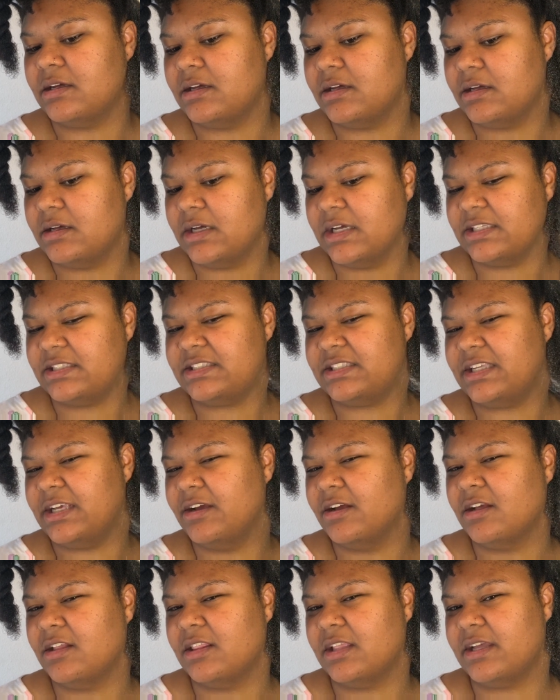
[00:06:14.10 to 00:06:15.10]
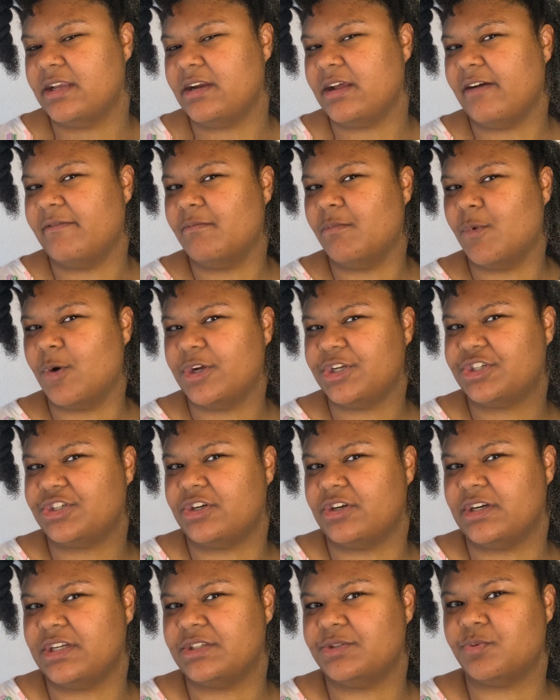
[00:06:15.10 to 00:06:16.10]
a sealant of
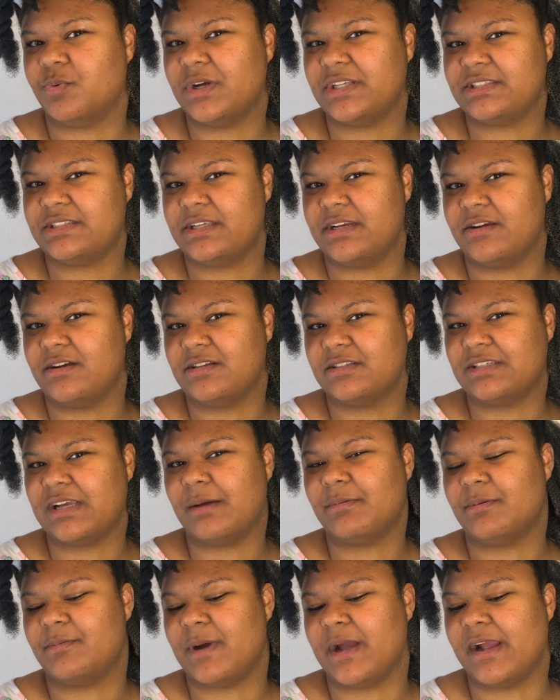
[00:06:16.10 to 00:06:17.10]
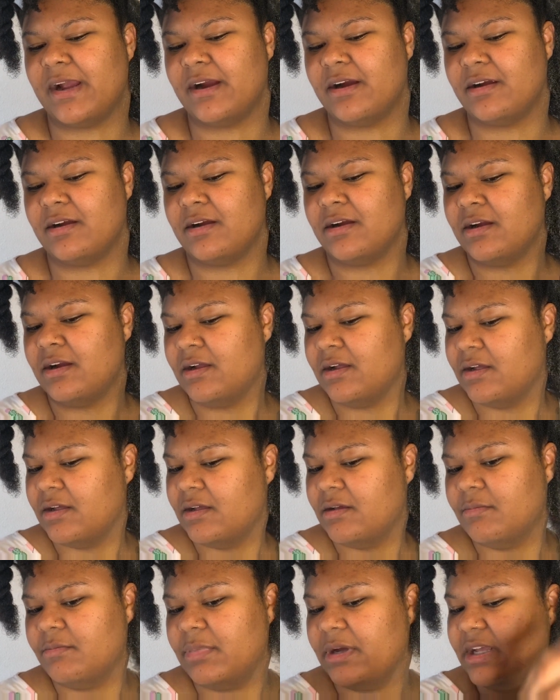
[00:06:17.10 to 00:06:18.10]
moisture is what's sitting on top of my hair.
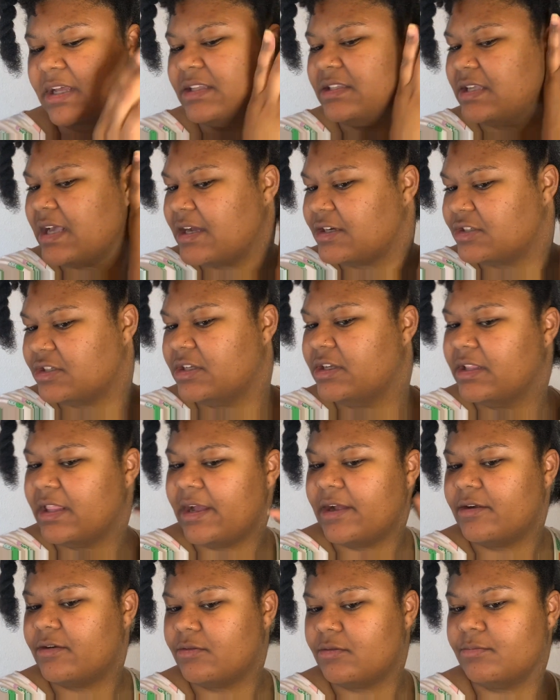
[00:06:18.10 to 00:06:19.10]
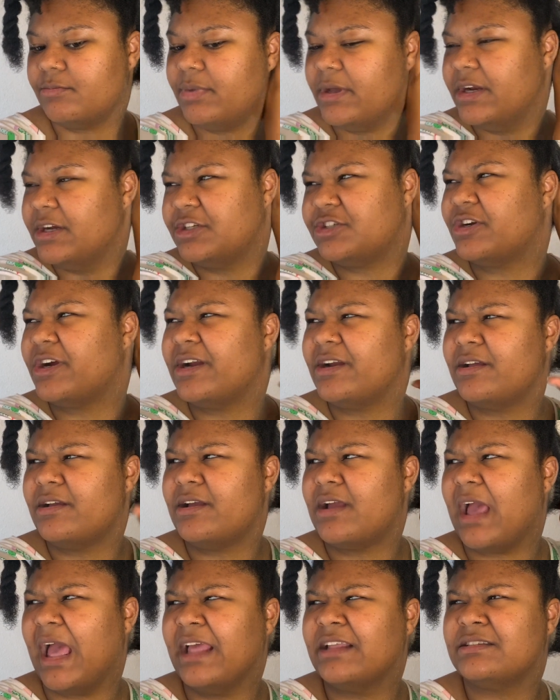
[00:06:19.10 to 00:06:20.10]
But it's actually like penetrating
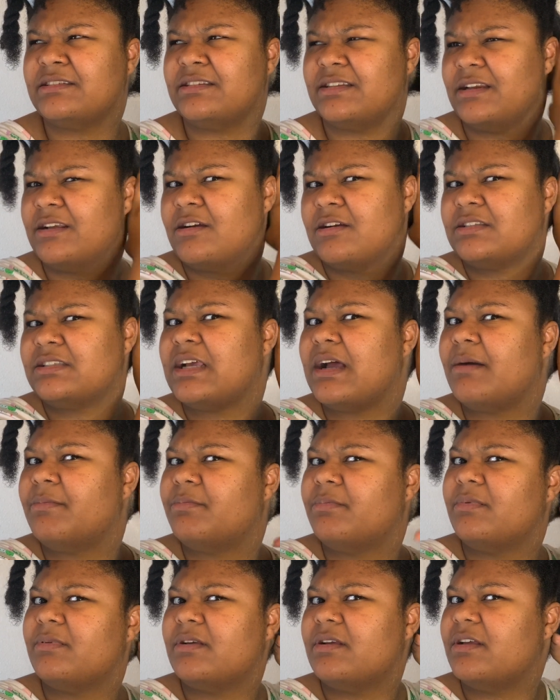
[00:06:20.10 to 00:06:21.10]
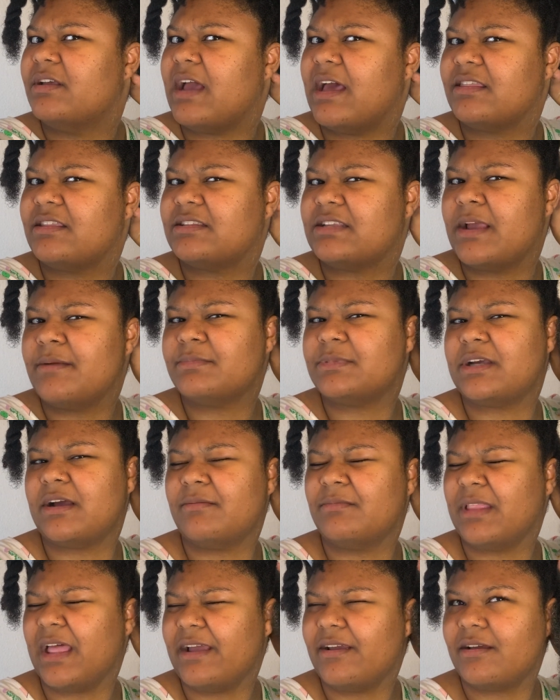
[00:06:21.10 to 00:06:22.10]
and sitting on top at the same time.
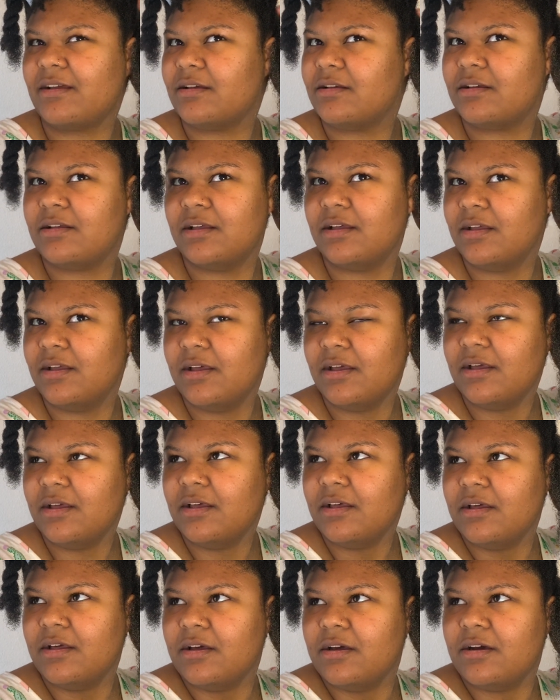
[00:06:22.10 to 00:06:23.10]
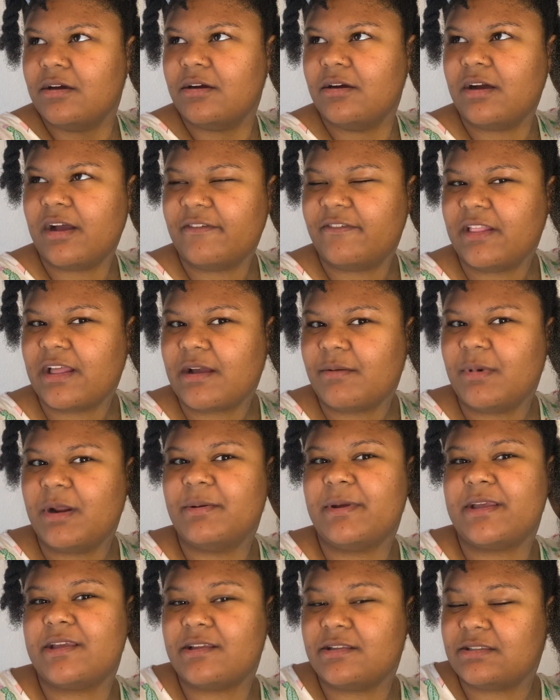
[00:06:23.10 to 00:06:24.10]
Like, oh, I feel like I'm not
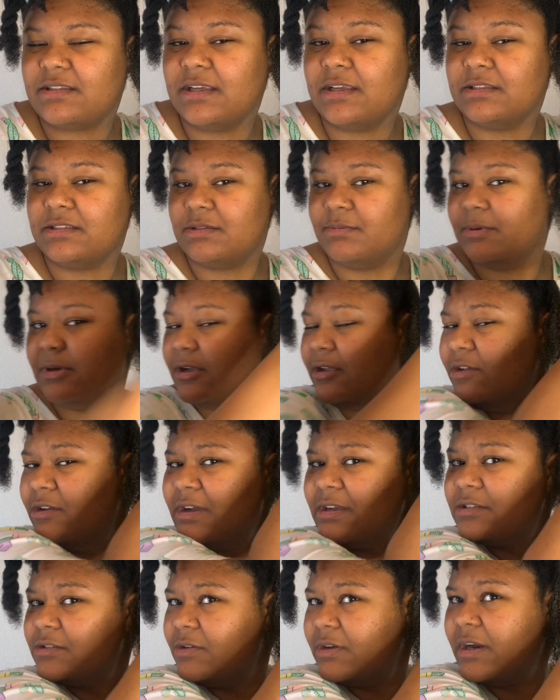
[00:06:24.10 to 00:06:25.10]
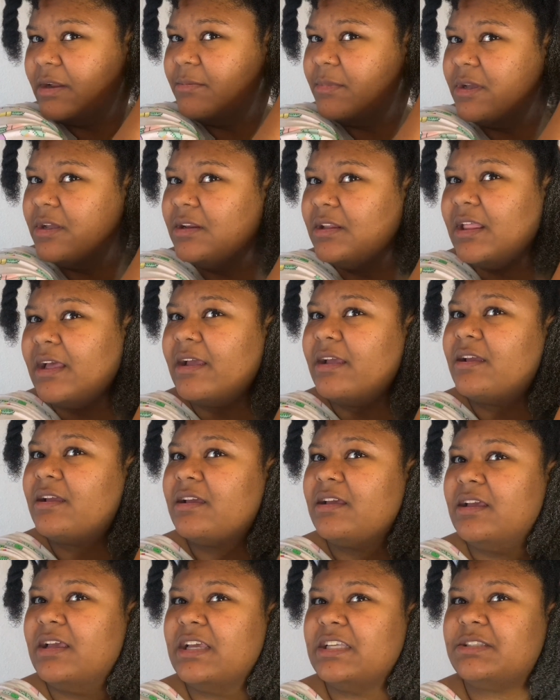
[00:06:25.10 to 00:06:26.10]
making sense, but you guys know what I mean. Like,
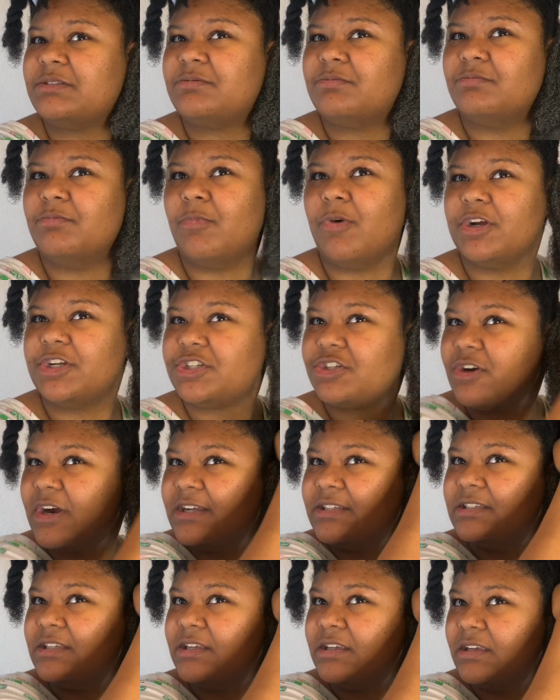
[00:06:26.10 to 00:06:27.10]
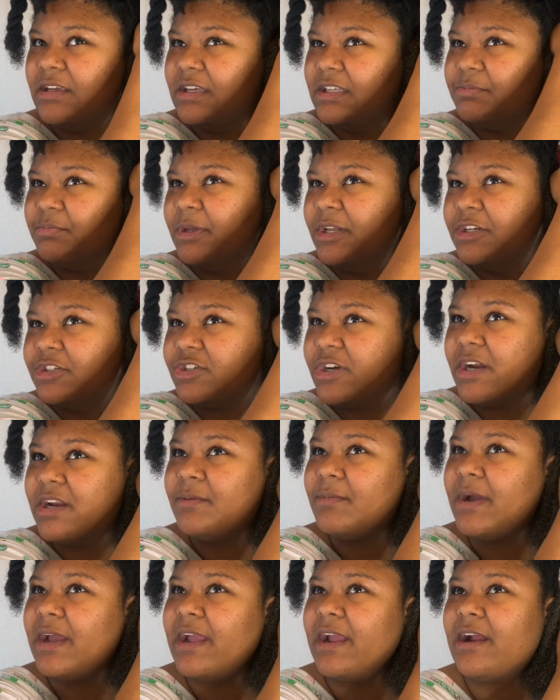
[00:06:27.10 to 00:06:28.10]
it's moisturizing, it's penetrating
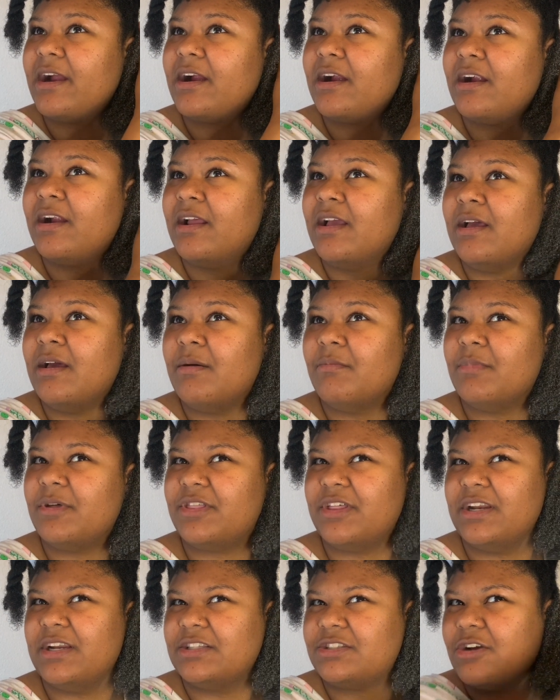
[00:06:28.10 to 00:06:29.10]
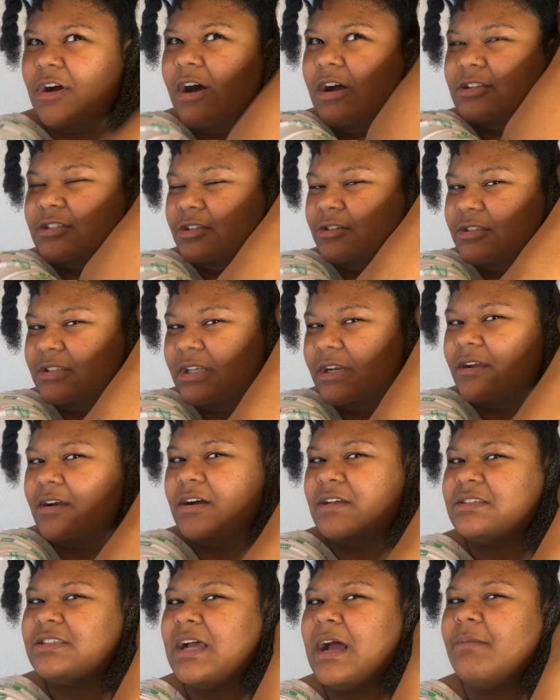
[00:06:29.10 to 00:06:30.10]
my hair, but then it's also sitting
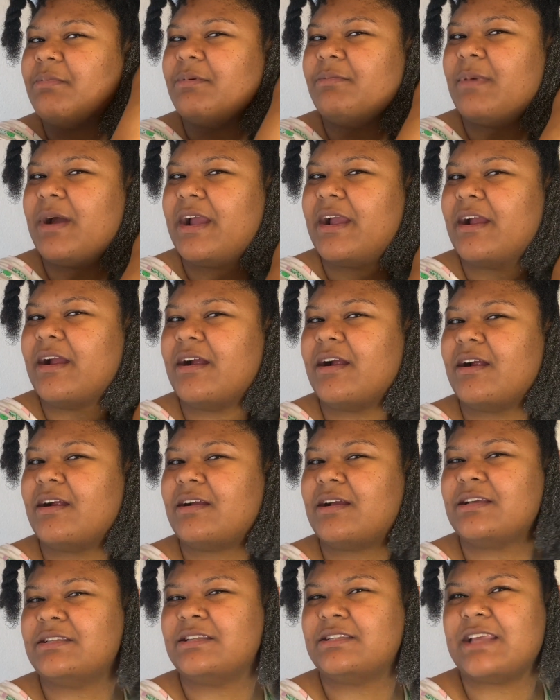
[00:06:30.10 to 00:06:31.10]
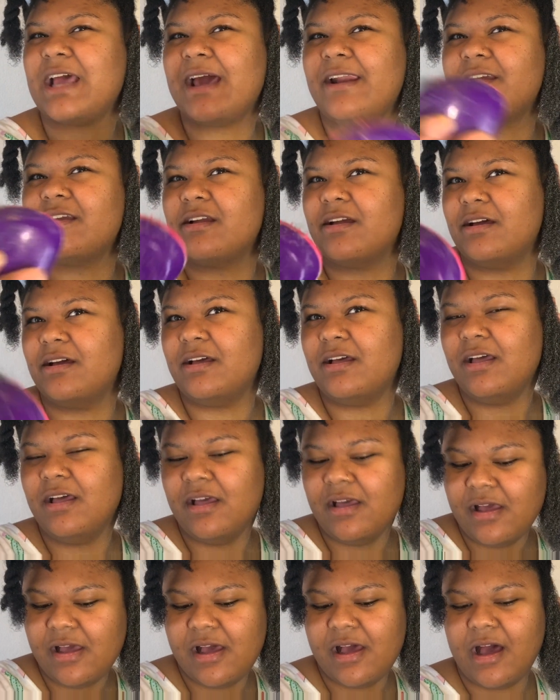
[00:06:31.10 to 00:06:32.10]
on top of my hair because it's adding
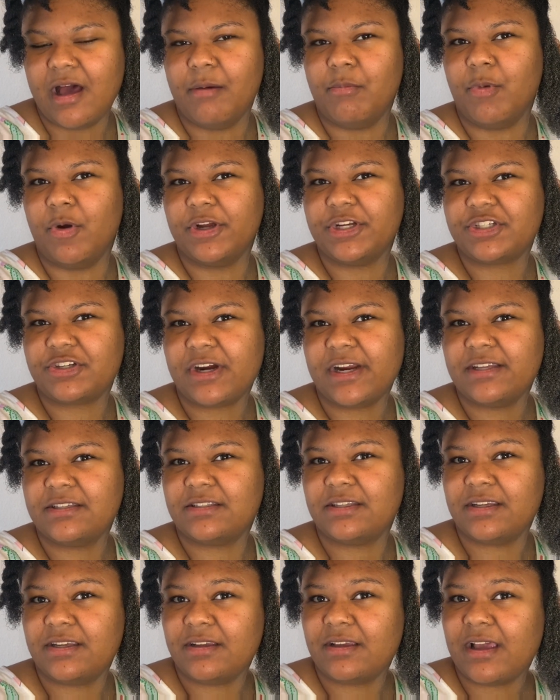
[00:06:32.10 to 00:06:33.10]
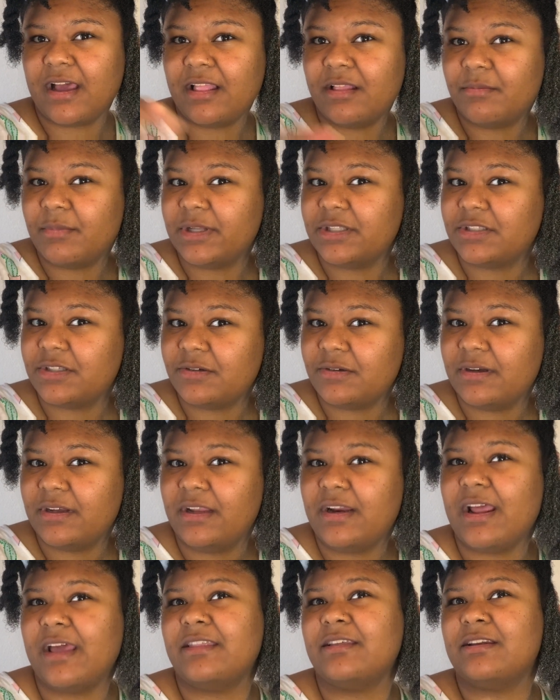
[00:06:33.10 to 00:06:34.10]
a moisturizing element to it
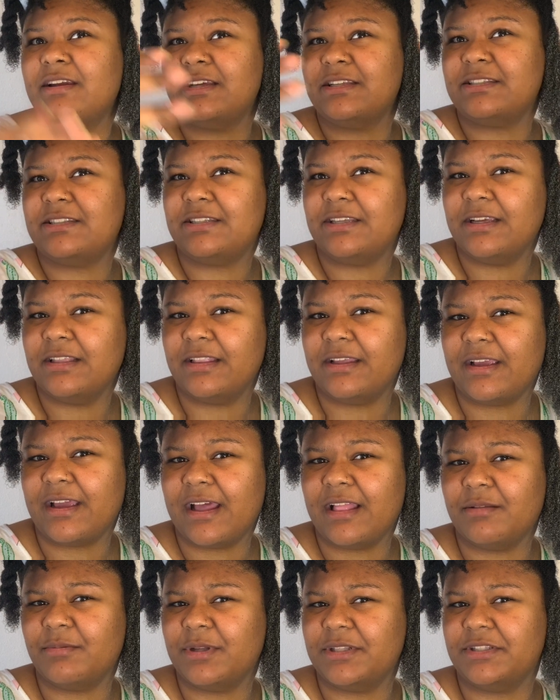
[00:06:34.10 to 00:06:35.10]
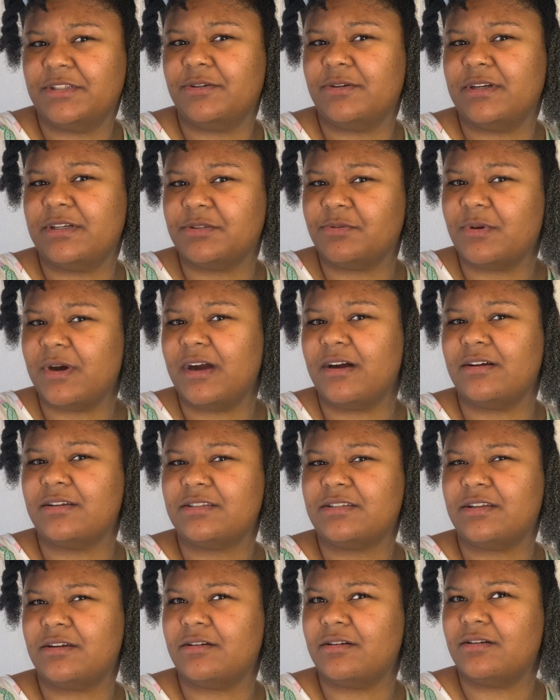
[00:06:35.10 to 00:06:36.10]
and then a sealing element to it as well.
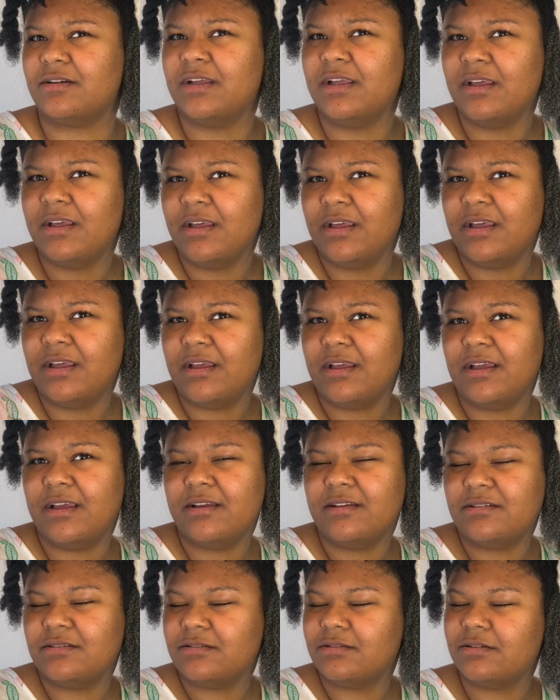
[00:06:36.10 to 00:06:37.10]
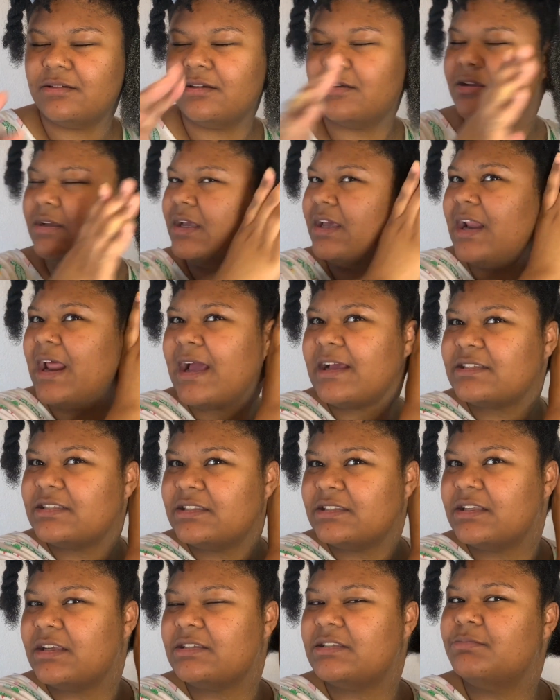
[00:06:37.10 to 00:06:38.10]
So it acts
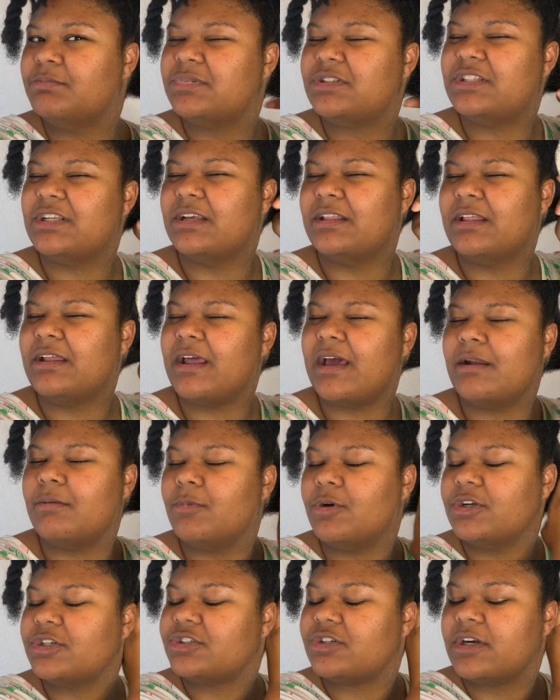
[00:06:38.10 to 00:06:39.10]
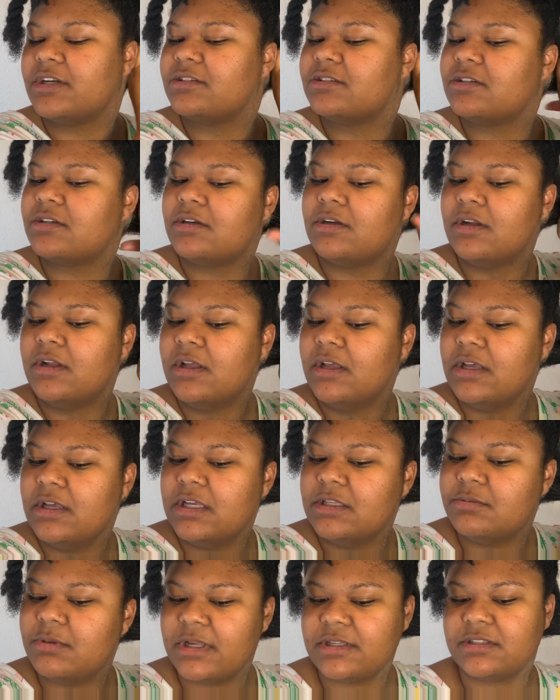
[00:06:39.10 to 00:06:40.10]
as a sealant and moisturizer
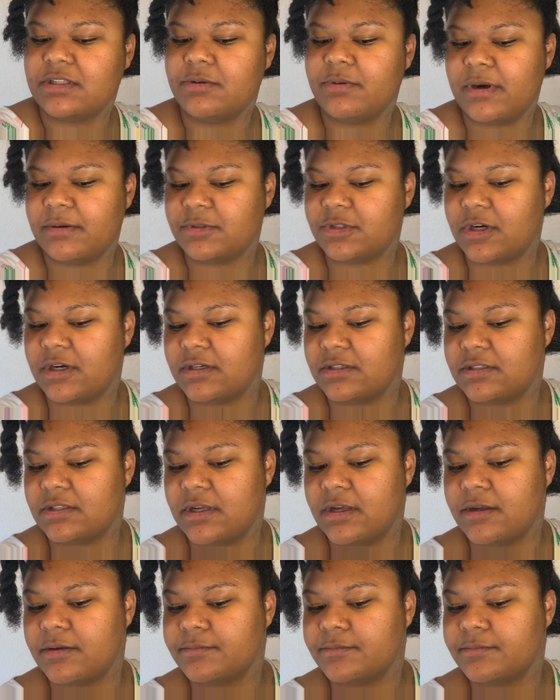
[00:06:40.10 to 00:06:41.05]
is basically what I'm trying to say.